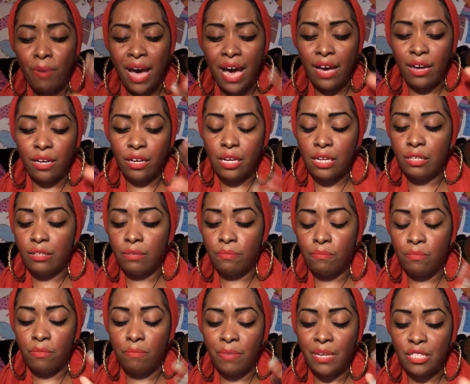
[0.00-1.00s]
pack and
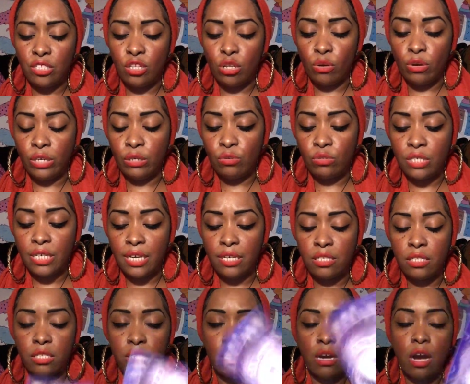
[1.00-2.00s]
means loyalty
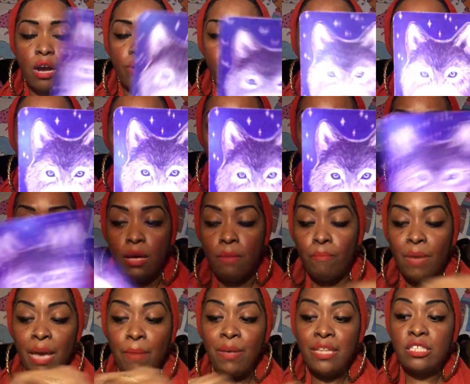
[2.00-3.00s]
and stuff.
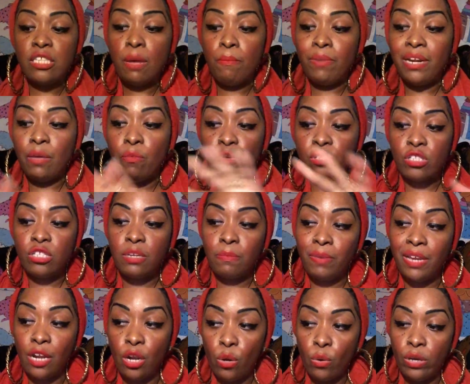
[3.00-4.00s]
Maybe somebody wants to
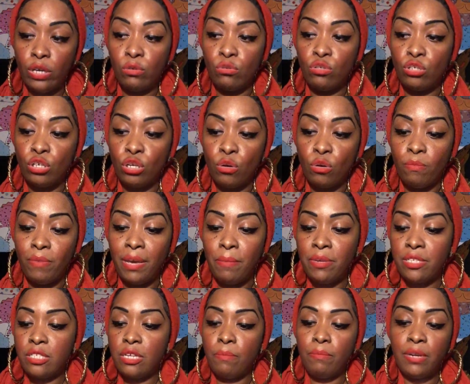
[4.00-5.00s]
be loyal to you. Or
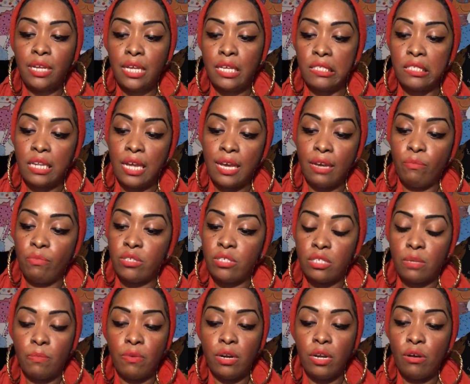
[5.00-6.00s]
maybe somebody's like with
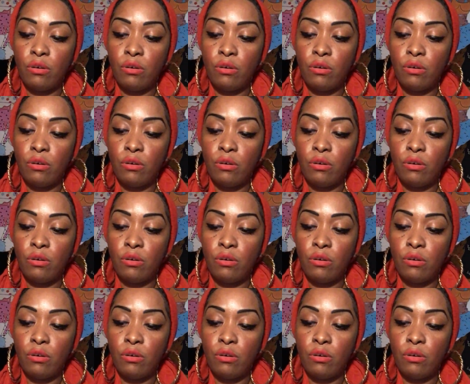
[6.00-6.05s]
someone